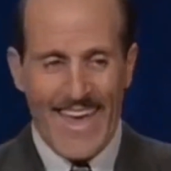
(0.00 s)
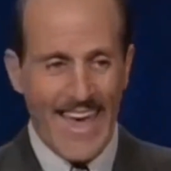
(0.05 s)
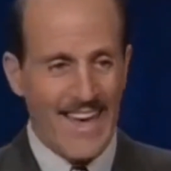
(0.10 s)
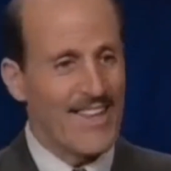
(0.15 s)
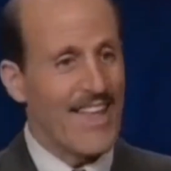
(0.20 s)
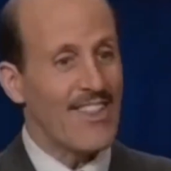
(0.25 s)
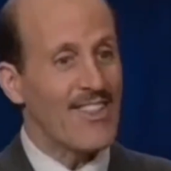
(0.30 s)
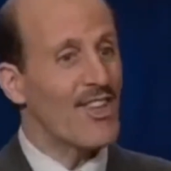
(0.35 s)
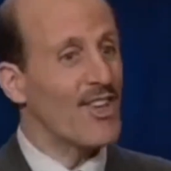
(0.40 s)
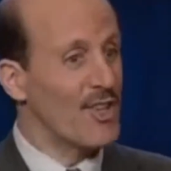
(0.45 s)

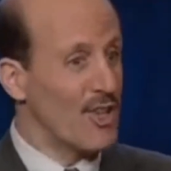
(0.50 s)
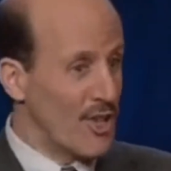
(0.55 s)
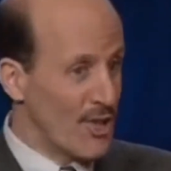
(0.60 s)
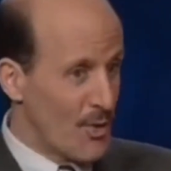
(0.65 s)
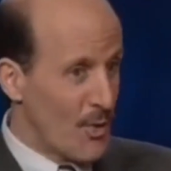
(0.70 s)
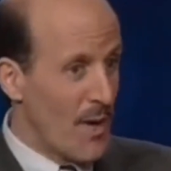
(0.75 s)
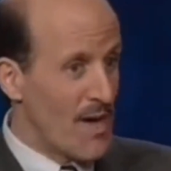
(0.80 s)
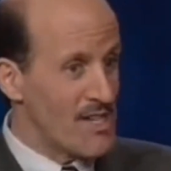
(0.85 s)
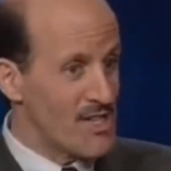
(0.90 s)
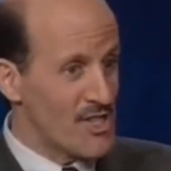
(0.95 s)
And that's a
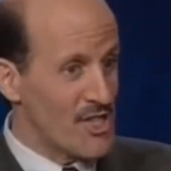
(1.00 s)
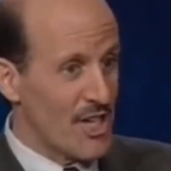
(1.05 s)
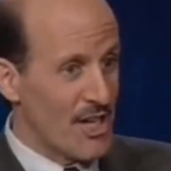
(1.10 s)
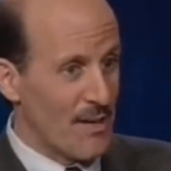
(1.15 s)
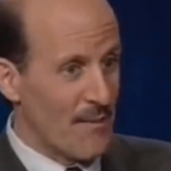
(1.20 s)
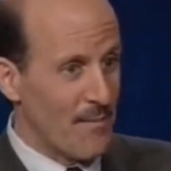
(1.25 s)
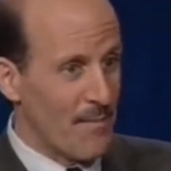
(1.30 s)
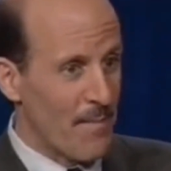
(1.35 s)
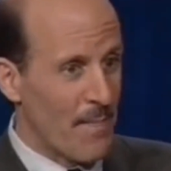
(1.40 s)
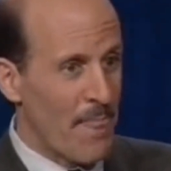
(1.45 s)
good
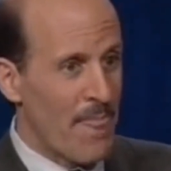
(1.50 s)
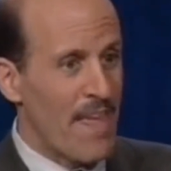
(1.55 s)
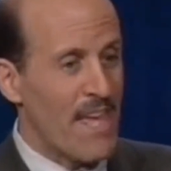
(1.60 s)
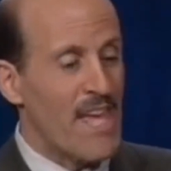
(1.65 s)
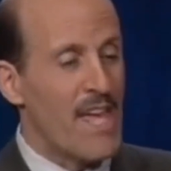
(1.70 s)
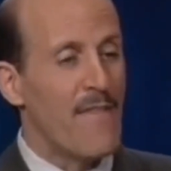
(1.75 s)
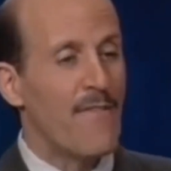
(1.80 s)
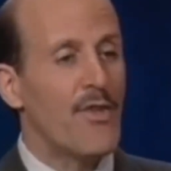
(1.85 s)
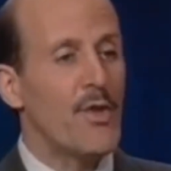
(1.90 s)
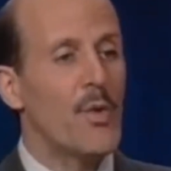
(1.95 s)
question.
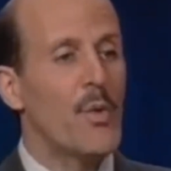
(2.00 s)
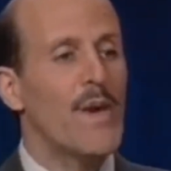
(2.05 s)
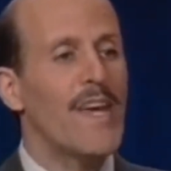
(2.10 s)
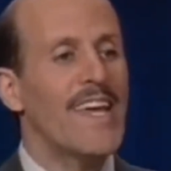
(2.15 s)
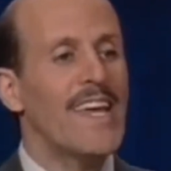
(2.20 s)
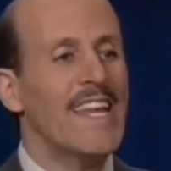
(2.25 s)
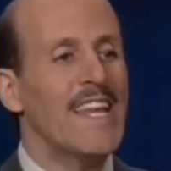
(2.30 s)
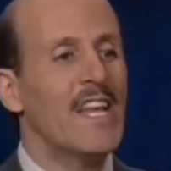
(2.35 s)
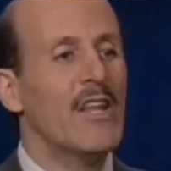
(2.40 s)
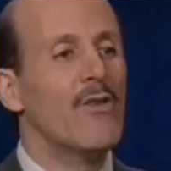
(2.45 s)
If you
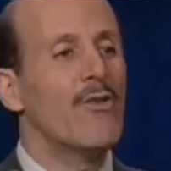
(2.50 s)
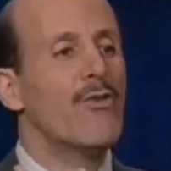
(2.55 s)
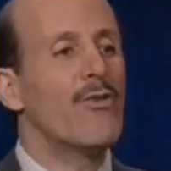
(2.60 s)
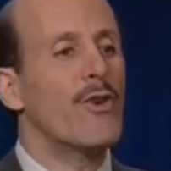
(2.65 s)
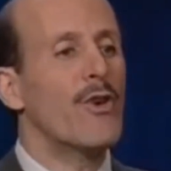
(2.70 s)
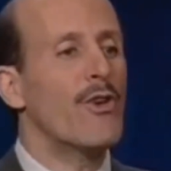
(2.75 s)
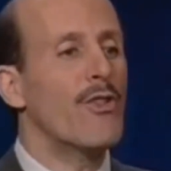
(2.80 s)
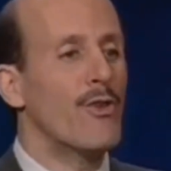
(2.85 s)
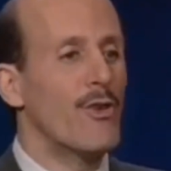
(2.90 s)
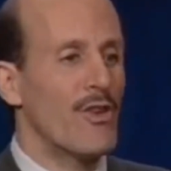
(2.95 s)
read a little
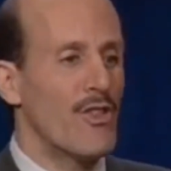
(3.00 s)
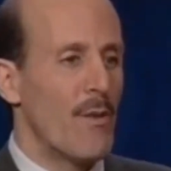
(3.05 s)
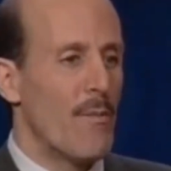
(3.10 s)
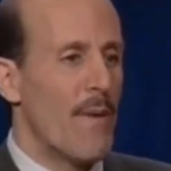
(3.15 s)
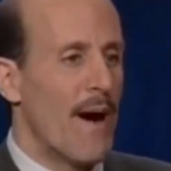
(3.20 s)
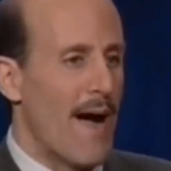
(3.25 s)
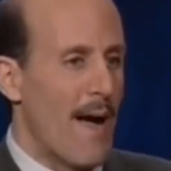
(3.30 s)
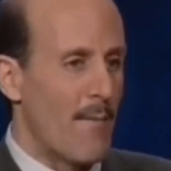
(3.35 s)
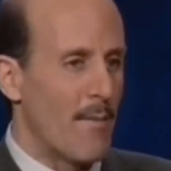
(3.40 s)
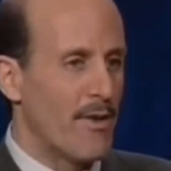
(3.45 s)
further in the
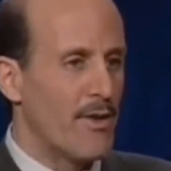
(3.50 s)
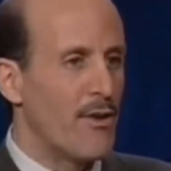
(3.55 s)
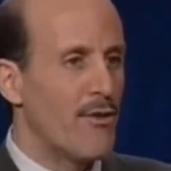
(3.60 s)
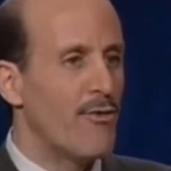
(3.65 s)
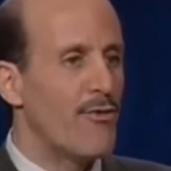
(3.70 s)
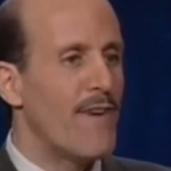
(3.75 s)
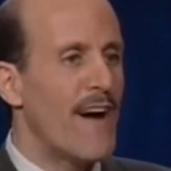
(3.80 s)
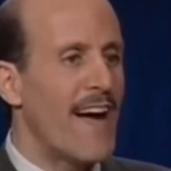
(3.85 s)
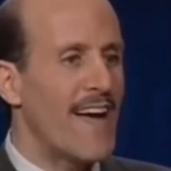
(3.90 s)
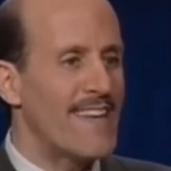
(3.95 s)
Bible, you'll
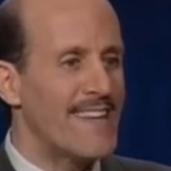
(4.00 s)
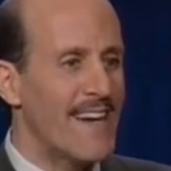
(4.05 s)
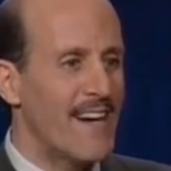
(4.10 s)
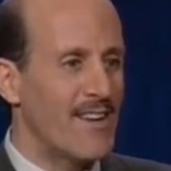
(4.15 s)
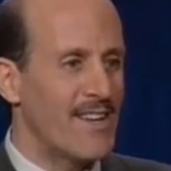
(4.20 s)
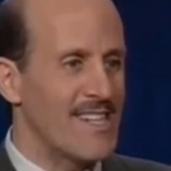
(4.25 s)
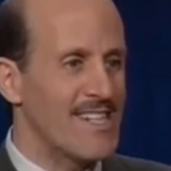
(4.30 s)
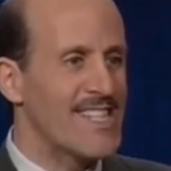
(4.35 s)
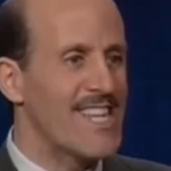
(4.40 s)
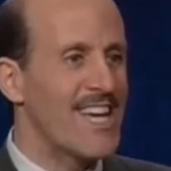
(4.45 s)
find
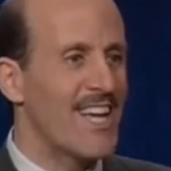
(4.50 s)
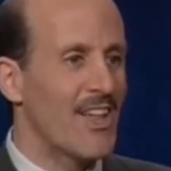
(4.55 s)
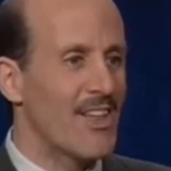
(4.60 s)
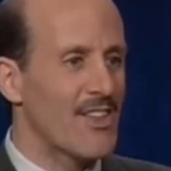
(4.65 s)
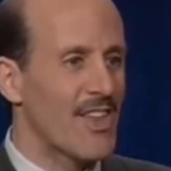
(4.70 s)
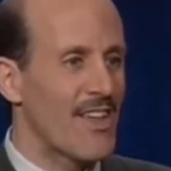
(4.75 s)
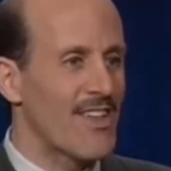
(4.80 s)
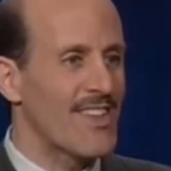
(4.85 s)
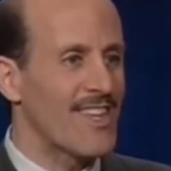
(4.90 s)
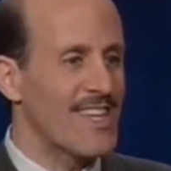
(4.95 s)
out it
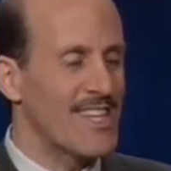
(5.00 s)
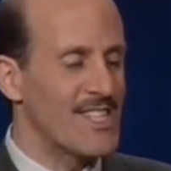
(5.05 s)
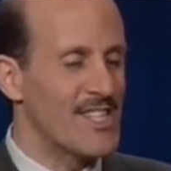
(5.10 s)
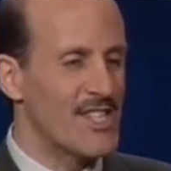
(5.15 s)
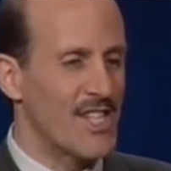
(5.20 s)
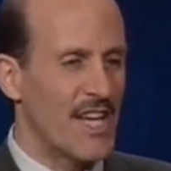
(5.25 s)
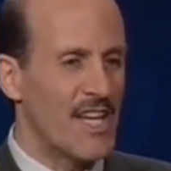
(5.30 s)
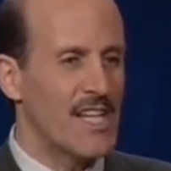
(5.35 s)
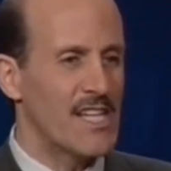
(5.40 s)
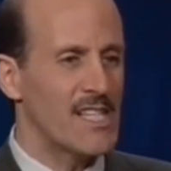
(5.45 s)
tells us in
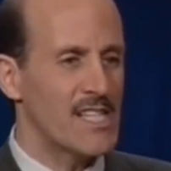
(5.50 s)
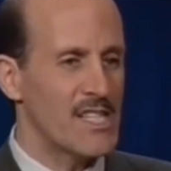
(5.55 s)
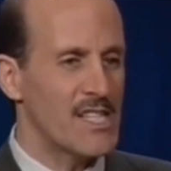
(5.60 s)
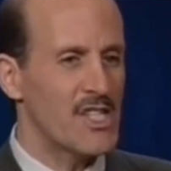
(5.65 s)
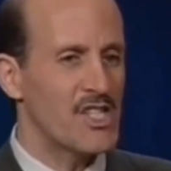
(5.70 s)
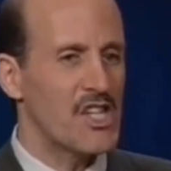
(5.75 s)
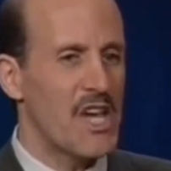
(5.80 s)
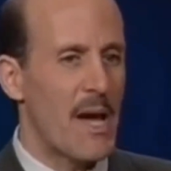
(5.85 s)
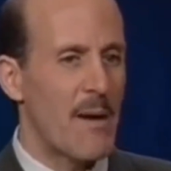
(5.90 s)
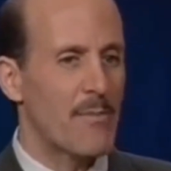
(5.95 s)

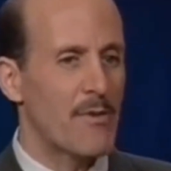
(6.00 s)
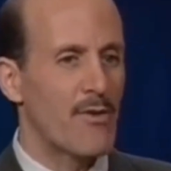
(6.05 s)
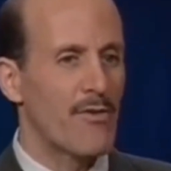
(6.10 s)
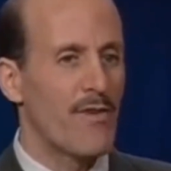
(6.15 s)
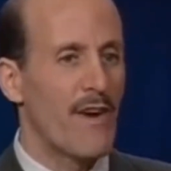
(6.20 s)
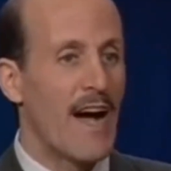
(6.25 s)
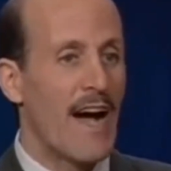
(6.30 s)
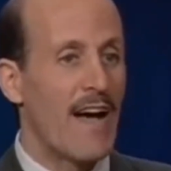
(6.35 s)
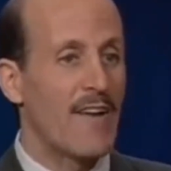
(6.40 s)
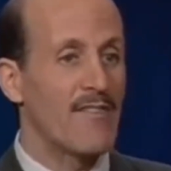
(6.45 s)
Genesis chapter
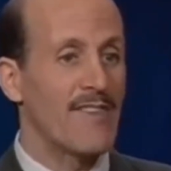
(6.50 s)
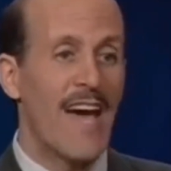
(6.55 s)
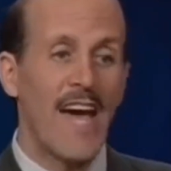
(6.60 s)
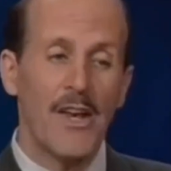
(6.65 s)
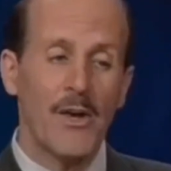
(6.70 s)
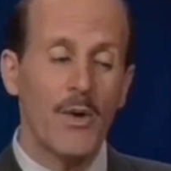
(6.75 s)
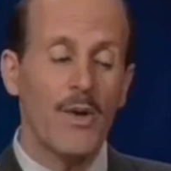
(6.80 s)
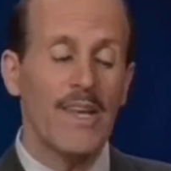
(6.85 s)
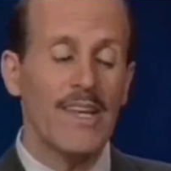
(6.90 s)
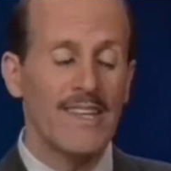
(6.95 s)
5,
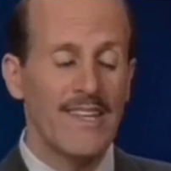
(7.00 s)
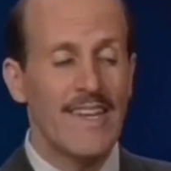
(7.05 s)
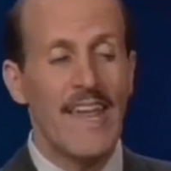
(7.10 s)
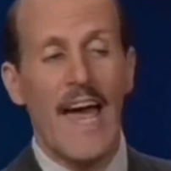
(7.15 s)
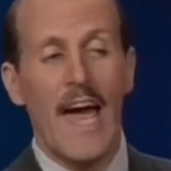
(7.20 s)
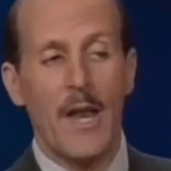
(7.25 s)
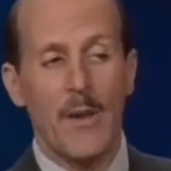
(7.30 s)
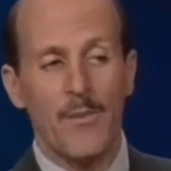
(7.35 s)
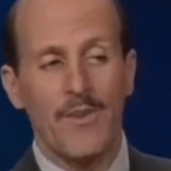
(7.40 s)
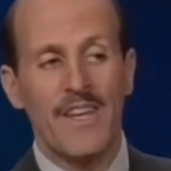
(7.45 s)
not only did
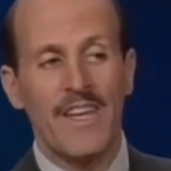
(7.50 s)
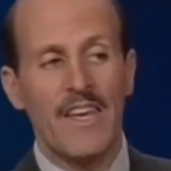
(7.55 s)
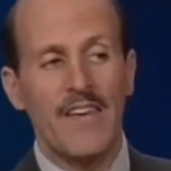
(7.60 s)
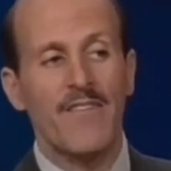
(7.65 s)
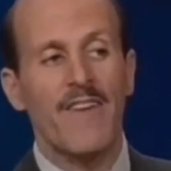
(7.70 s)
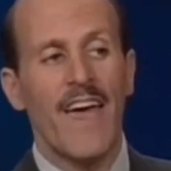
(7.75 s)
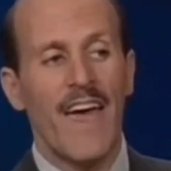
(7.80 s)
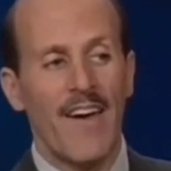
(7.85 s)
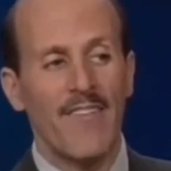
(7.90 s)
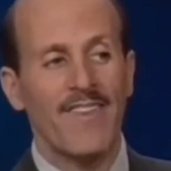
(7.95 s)
Adam and
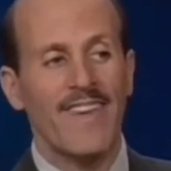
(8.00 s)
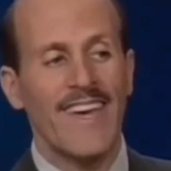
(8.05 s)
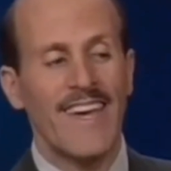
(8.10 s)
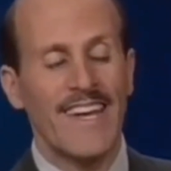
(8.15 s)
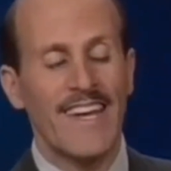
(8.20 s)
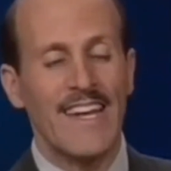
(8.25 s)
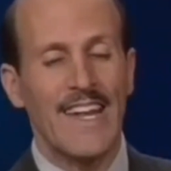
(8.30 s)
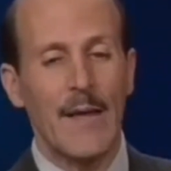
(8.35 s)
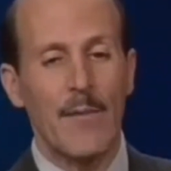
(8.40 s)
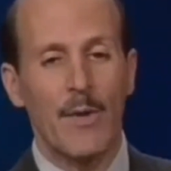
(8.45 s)
Eve have
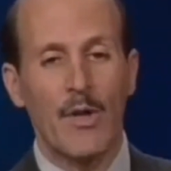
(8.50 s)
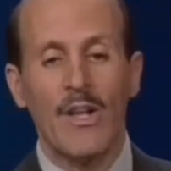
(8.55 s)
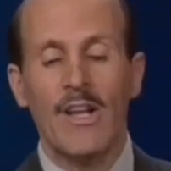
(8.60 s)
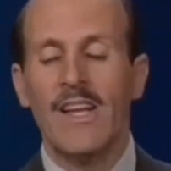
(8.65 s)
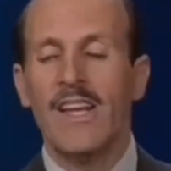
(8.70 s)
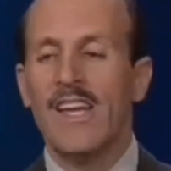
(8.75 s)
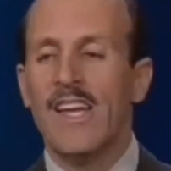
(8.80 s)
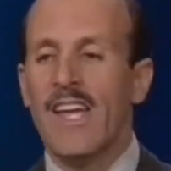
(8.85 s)
Cain and Abel,